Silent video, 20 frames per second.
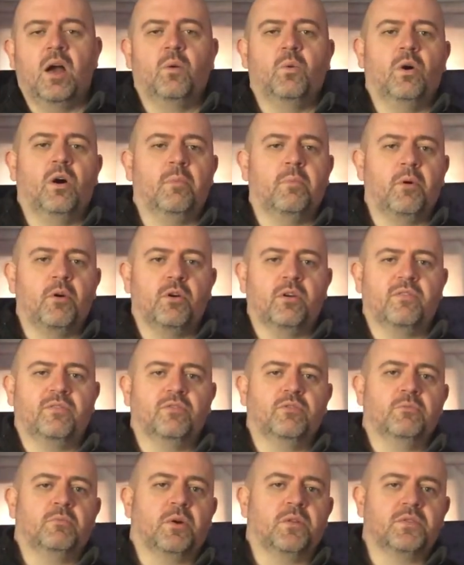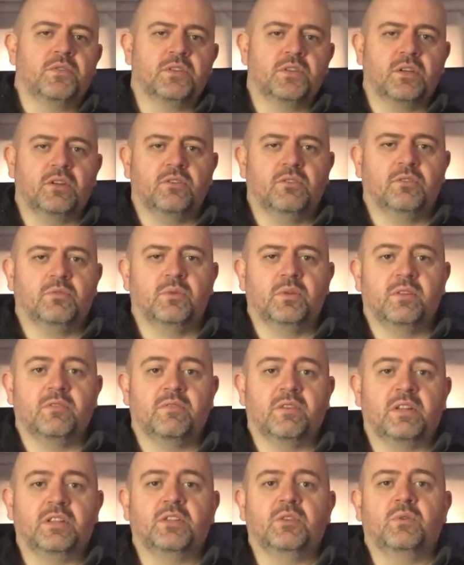what about a few months ago with the
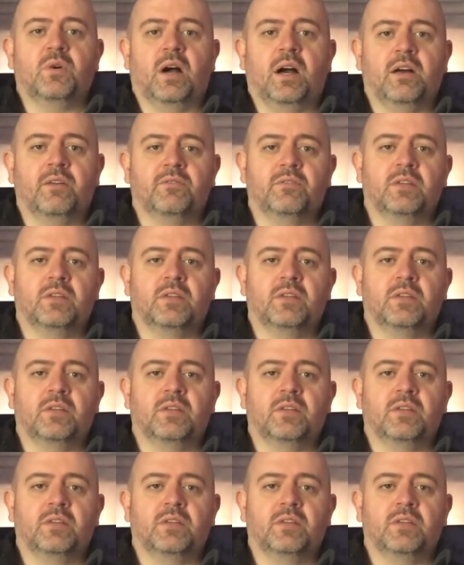video I've